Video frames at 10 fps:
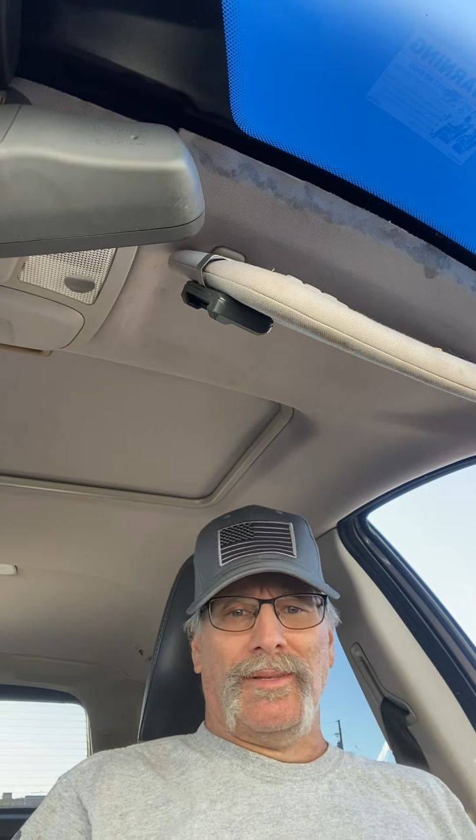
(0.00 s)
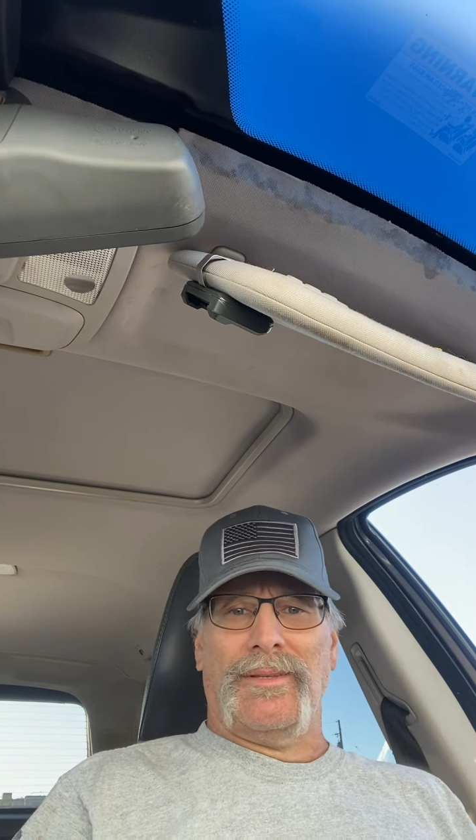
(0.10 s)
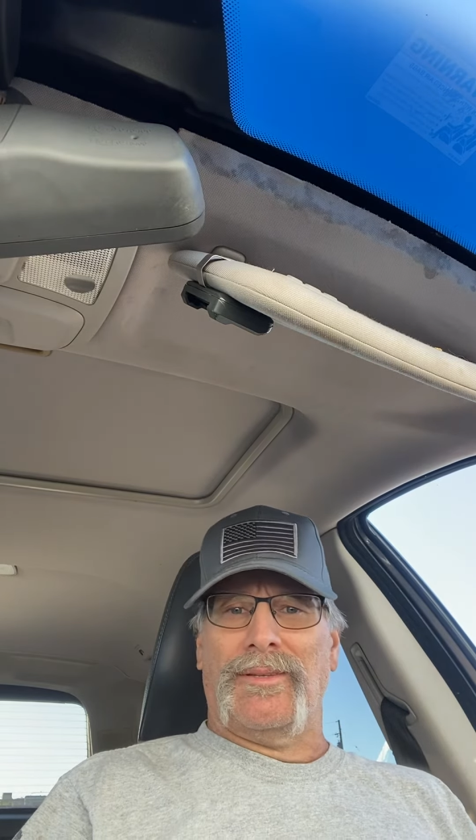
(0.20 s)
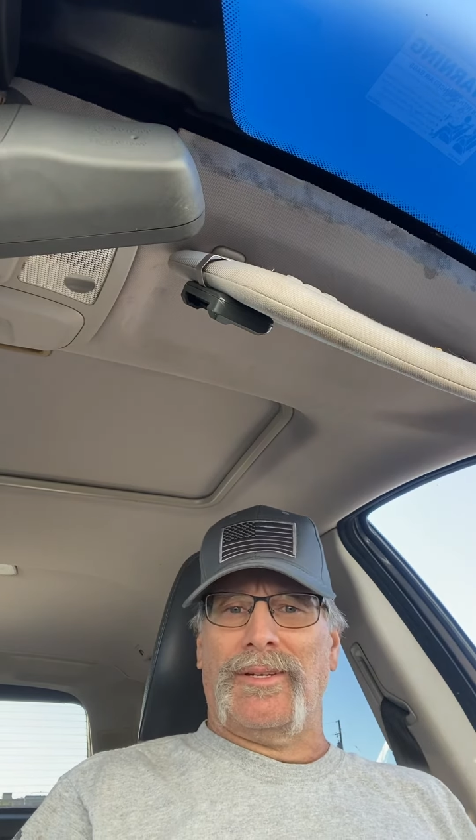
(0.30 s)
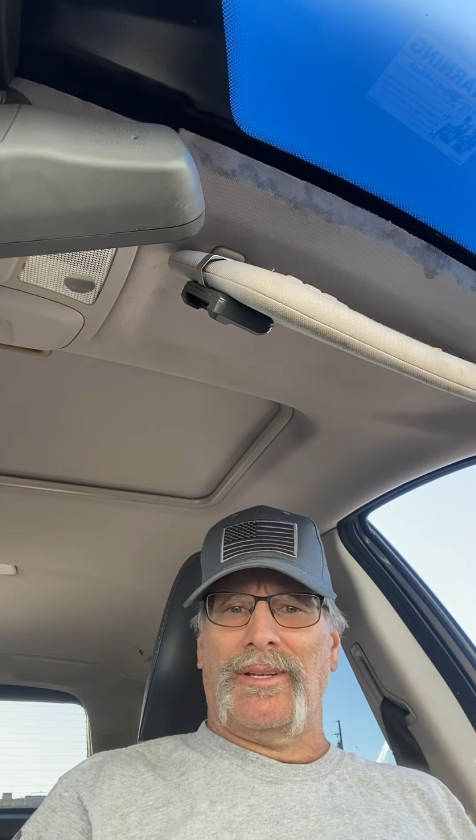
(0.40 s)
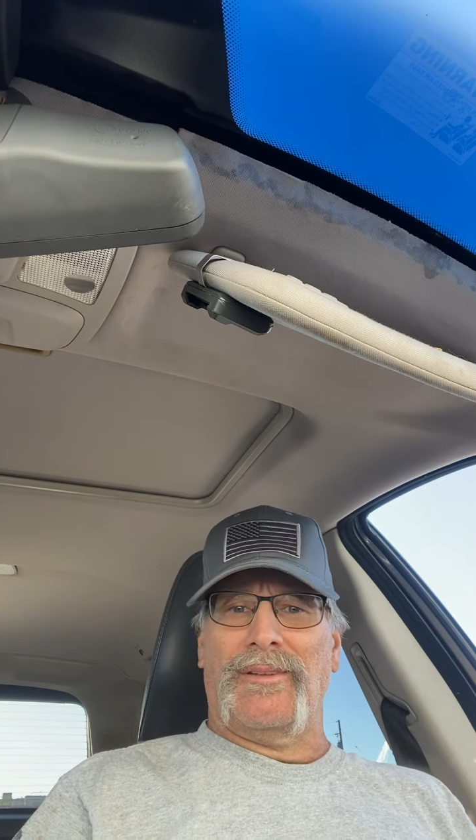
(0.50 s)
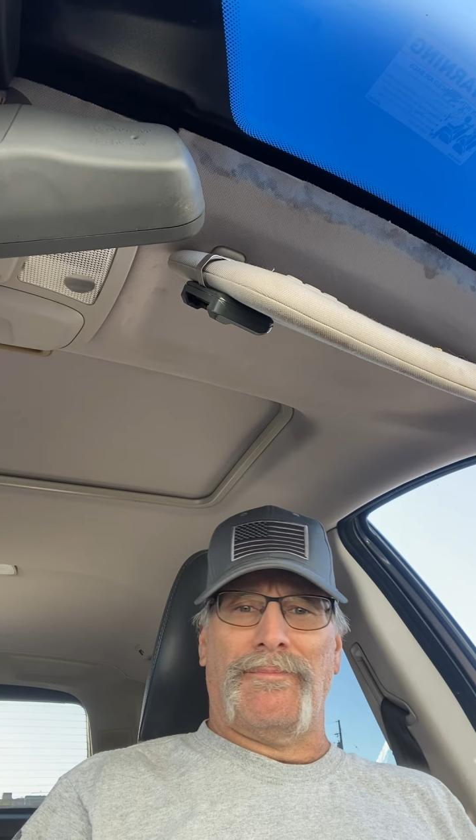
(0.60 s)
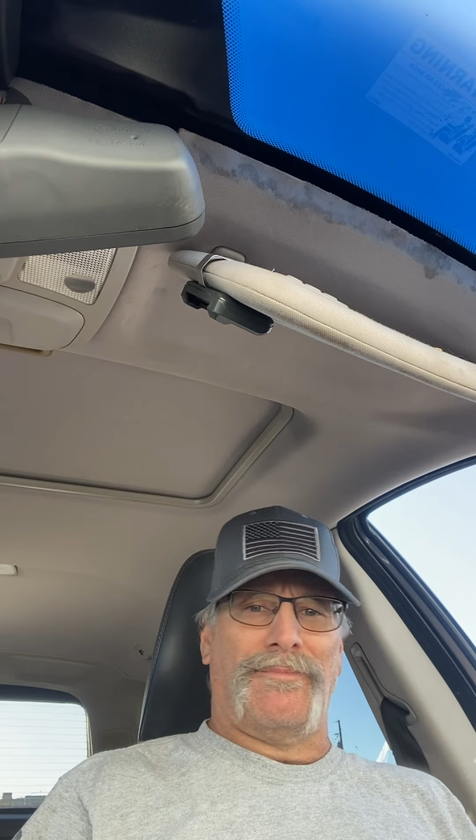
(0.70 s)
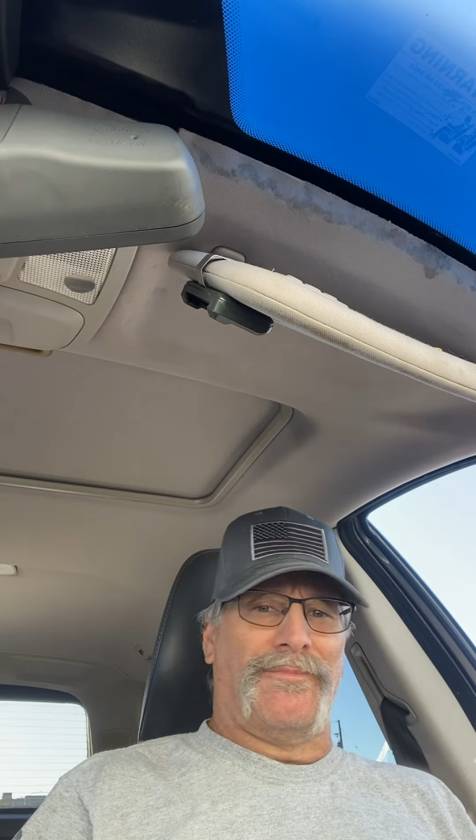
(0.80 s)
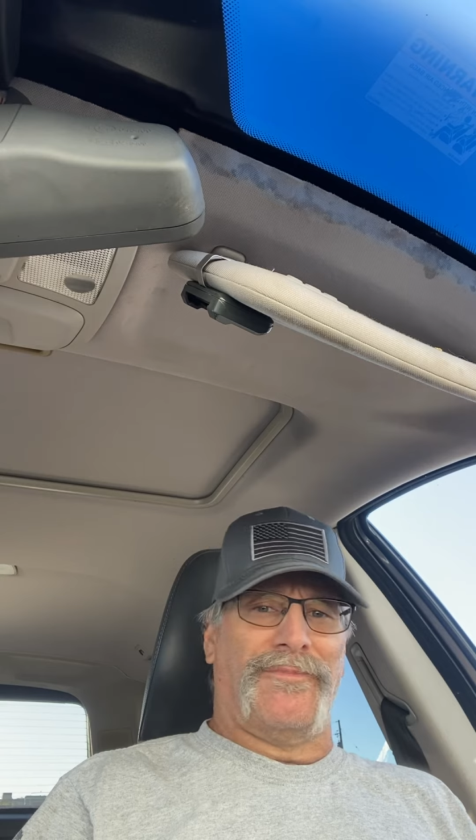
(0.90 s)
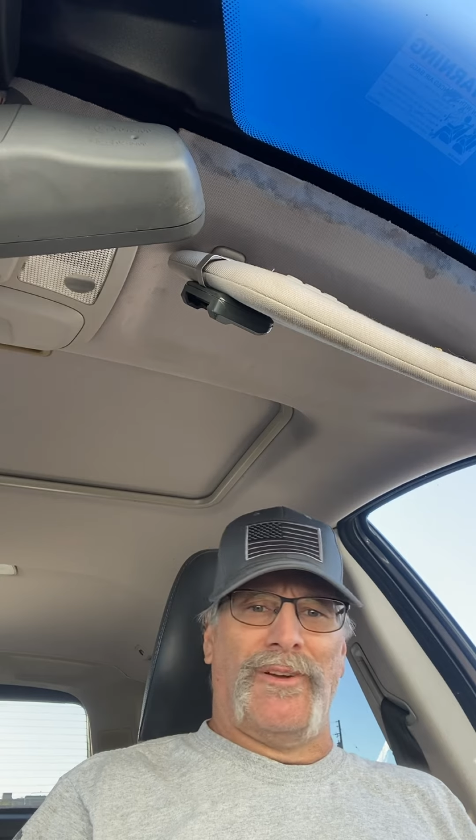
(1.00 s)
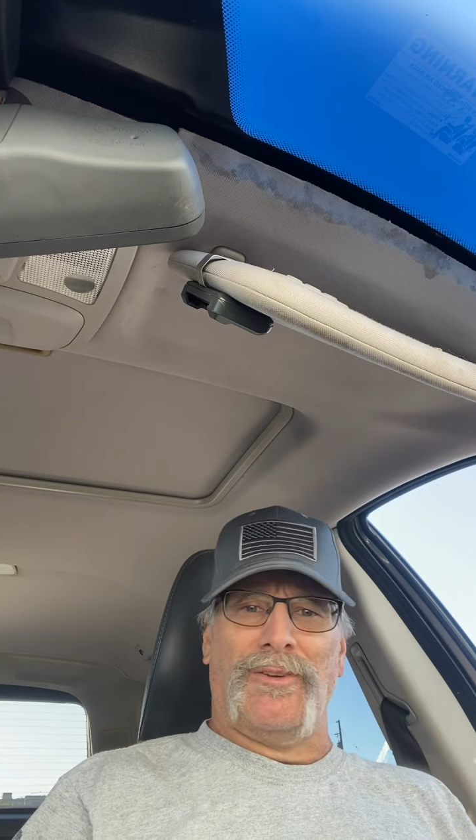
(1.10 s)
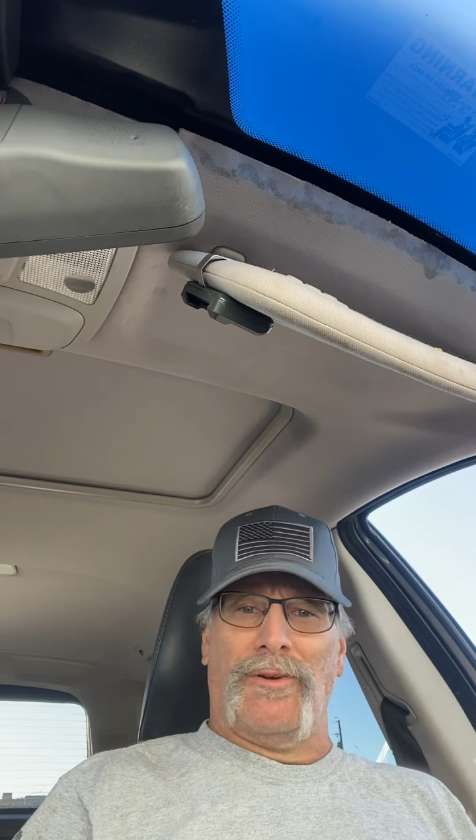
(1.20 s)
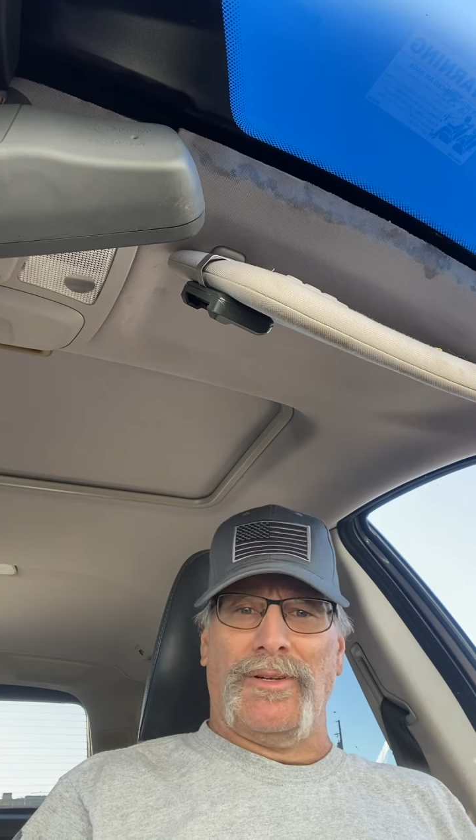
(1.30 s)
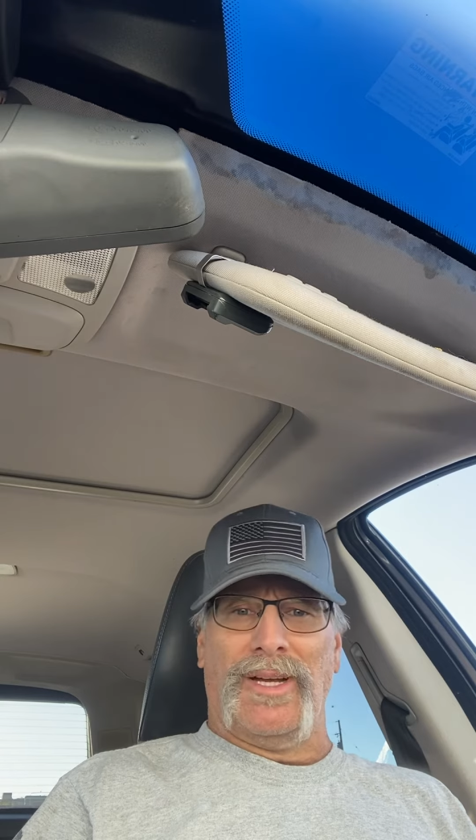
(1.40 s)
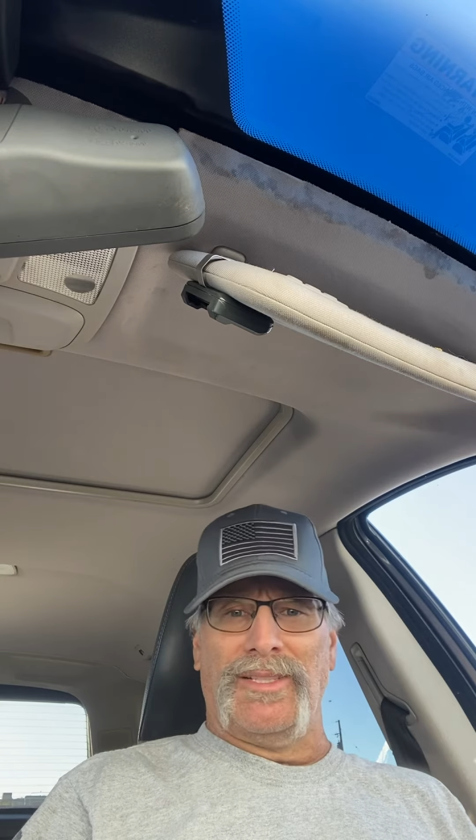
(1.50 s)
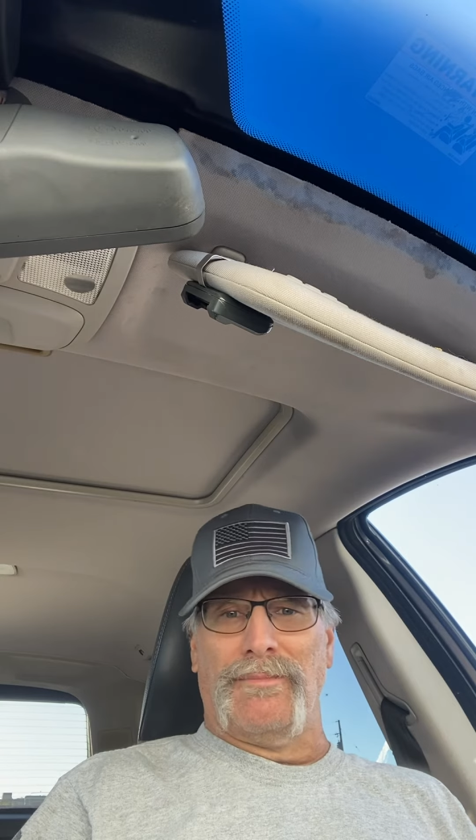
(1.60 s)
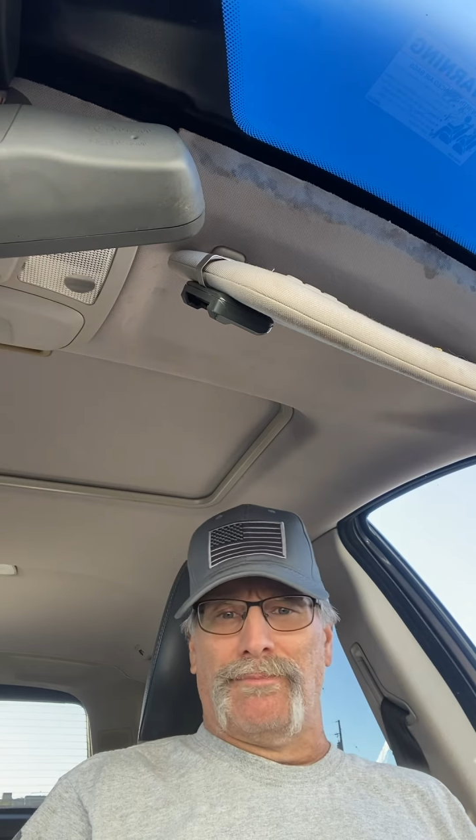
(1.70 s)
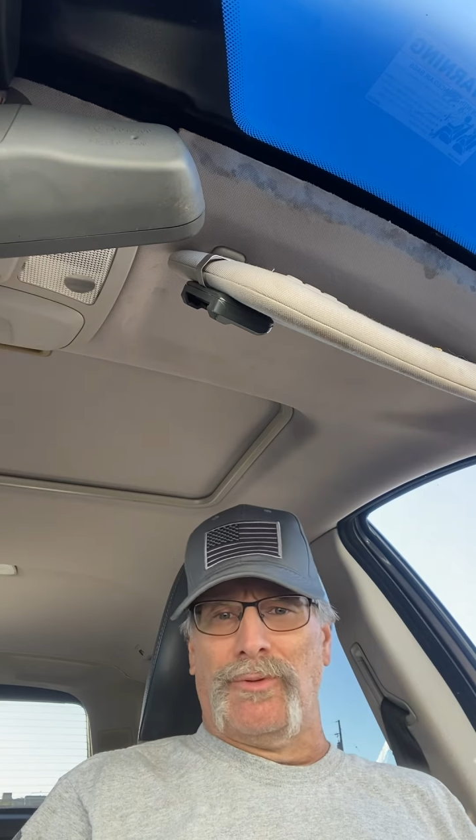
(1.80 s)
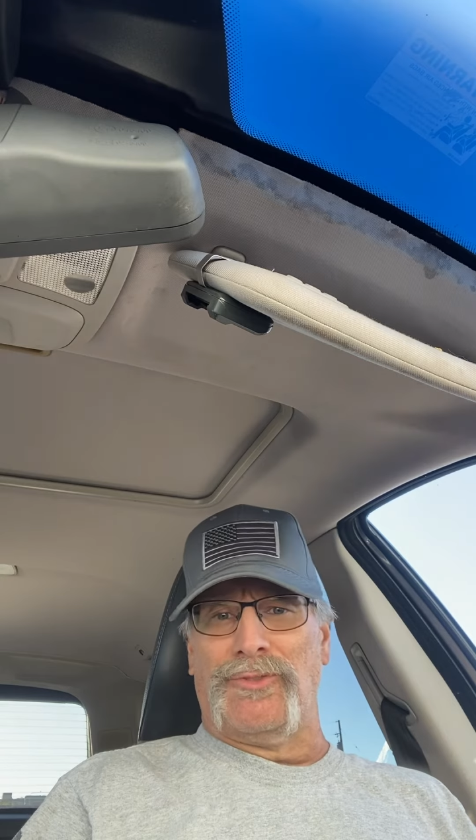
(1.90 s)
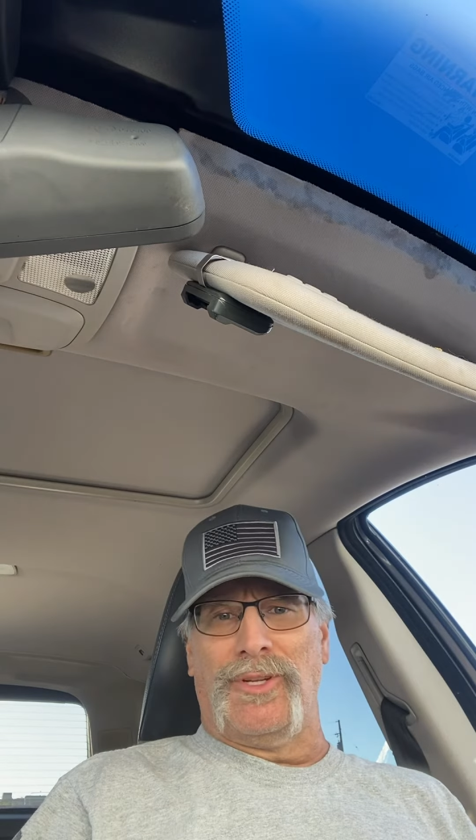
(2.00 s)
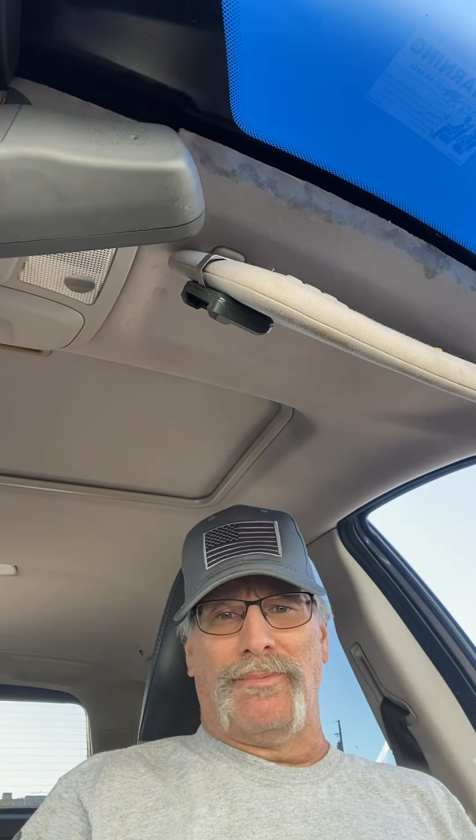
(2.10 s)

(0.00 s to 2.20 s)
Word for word: They're going to fund all kinds of bullshit